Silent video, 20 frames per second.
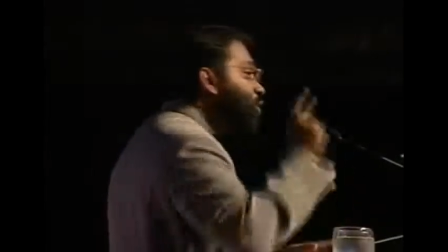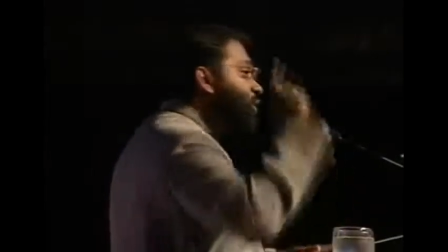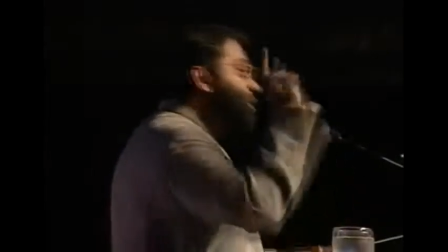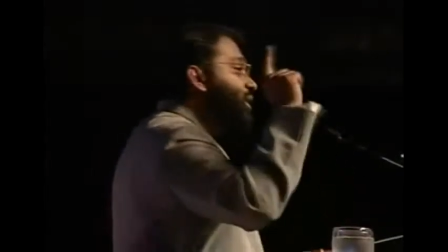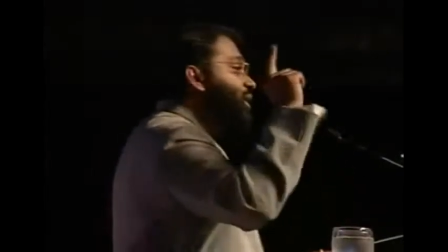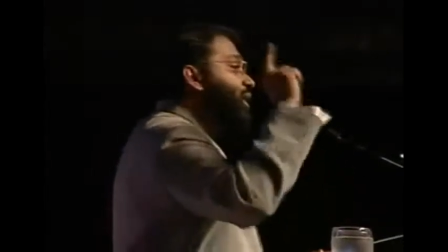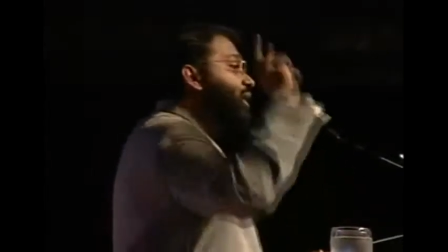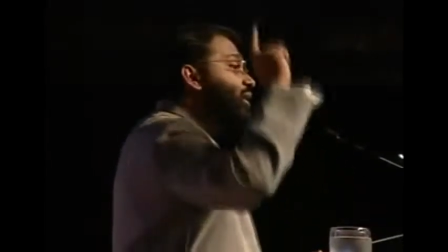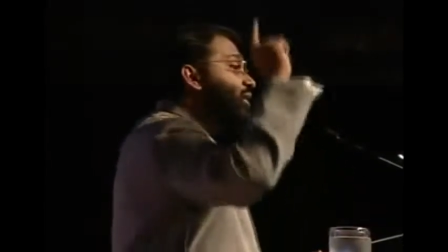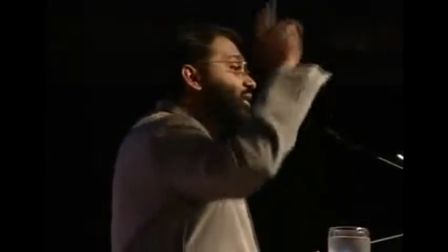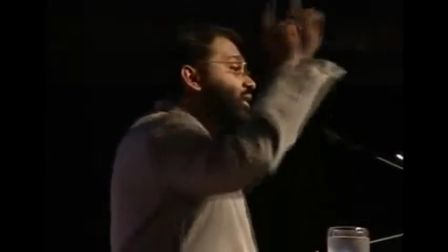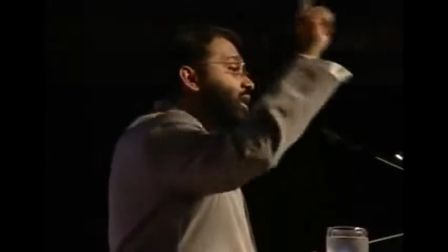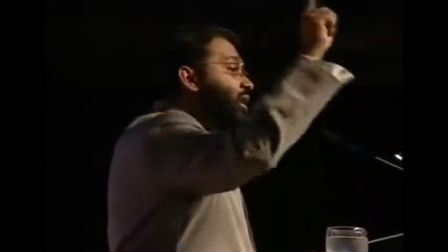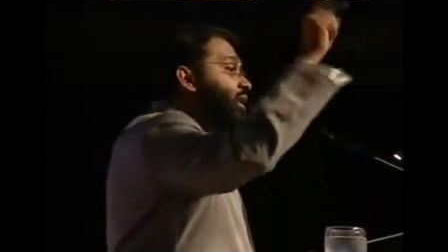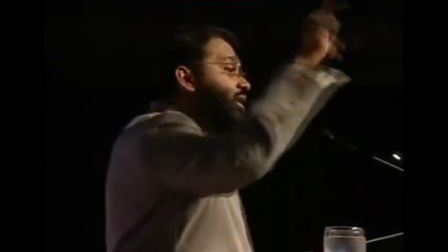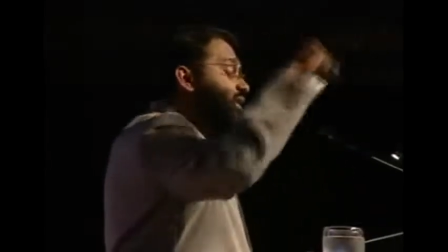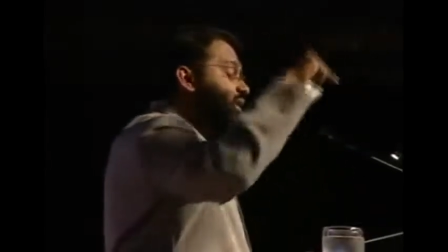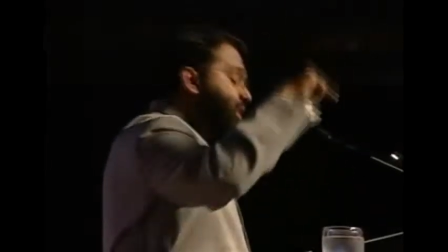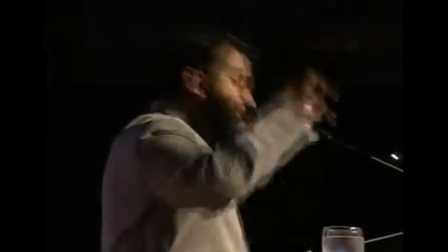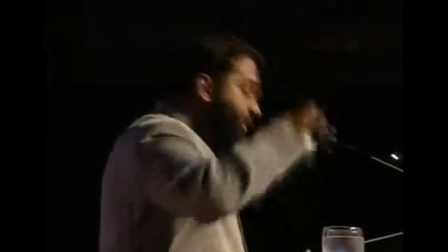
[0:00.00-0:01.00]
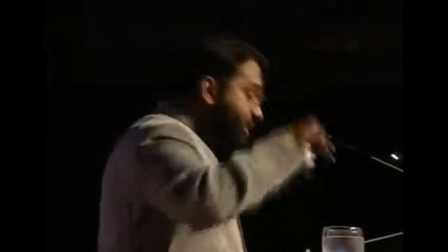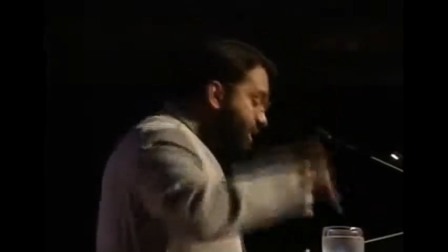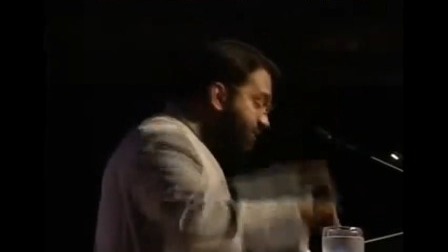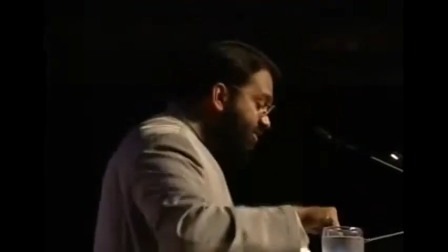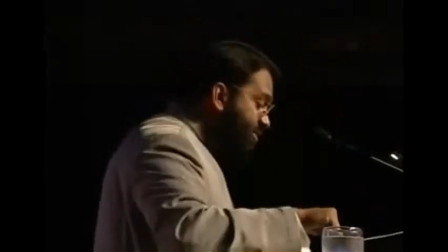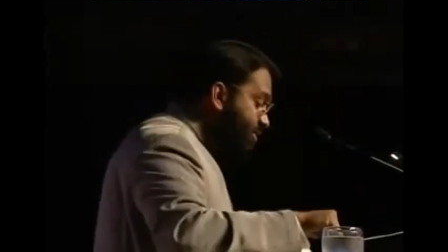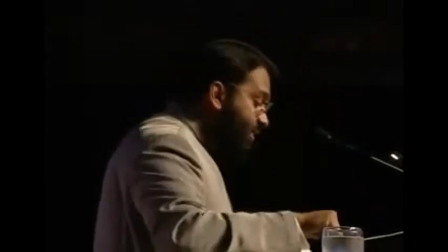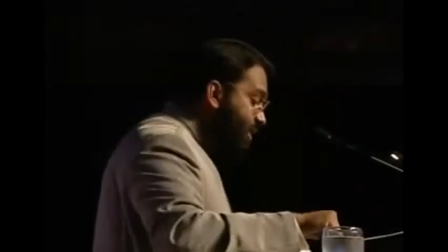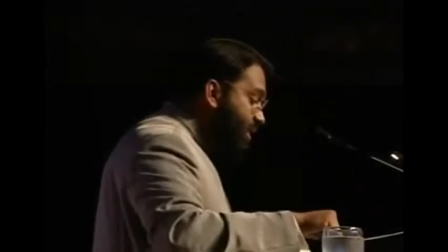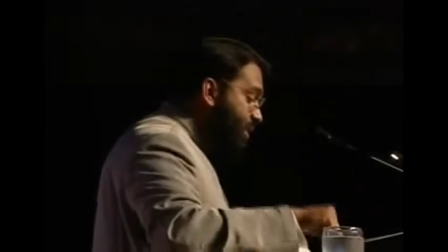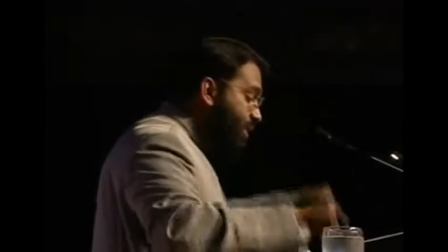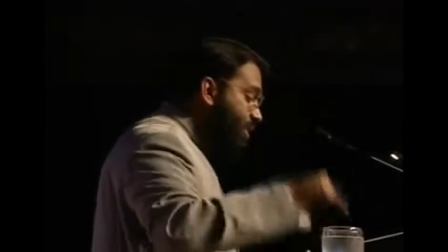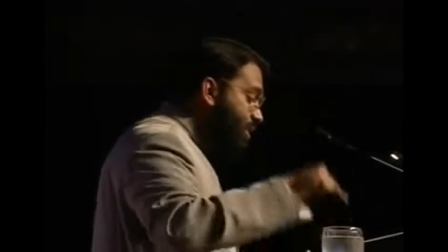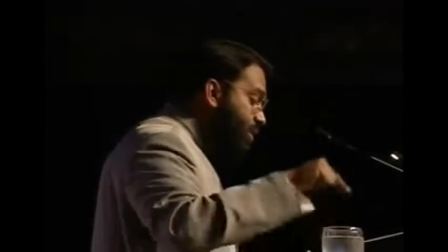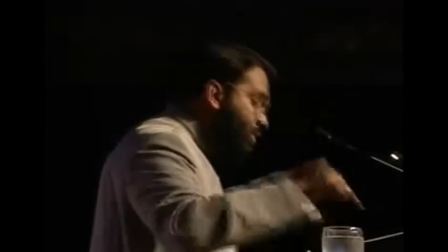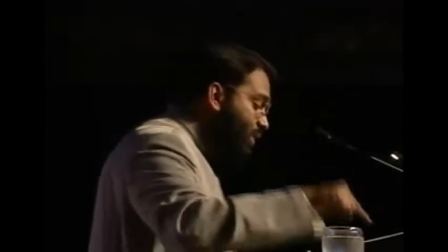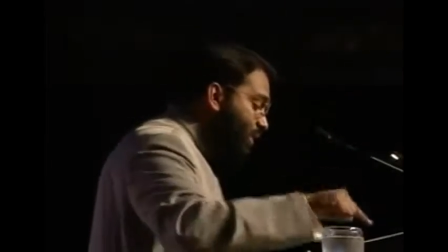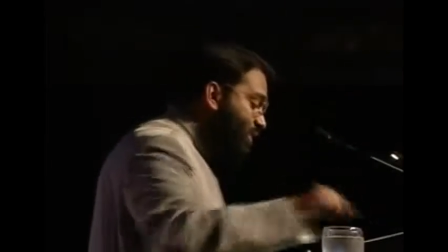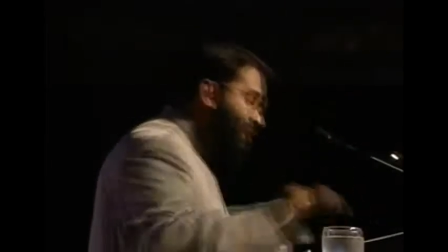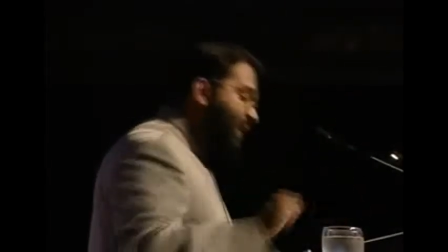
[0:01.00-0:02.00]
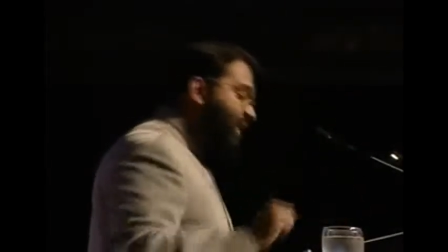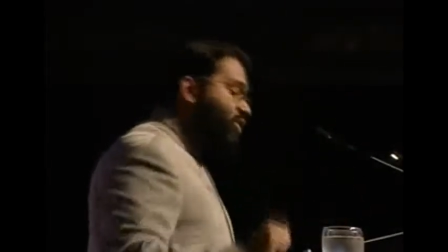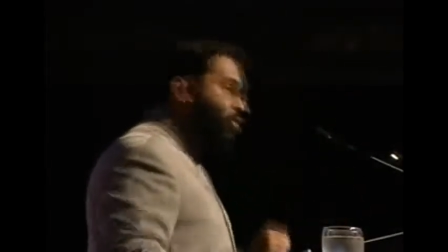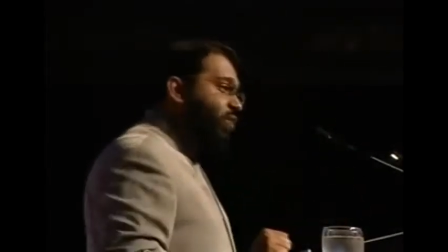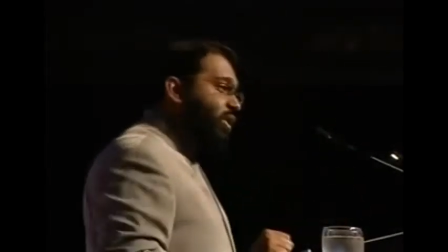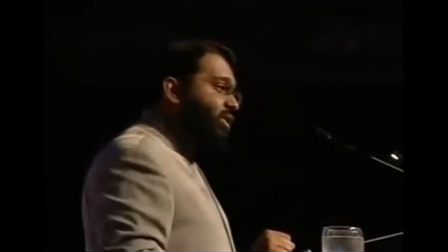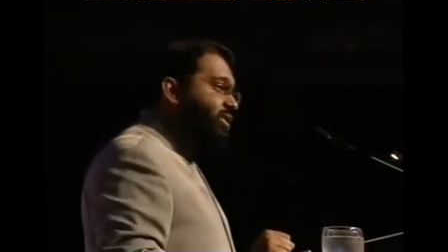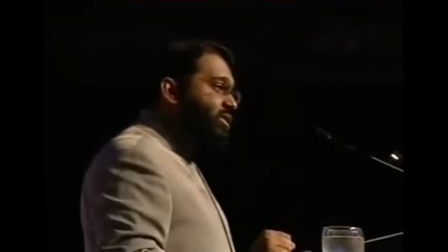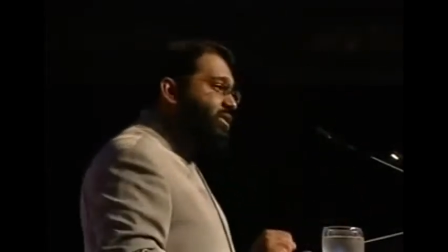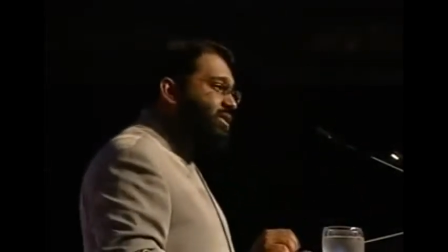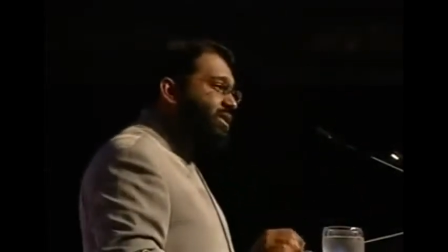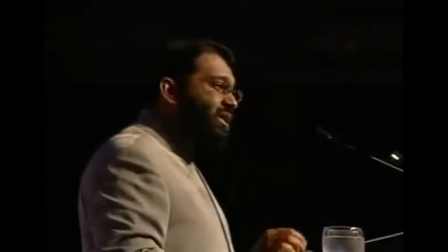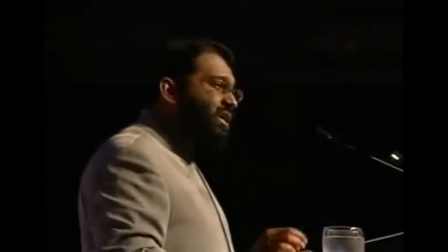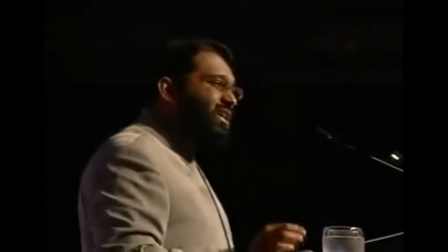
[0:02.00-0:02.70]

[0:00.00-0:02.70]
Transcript: only Allah can give me what I want.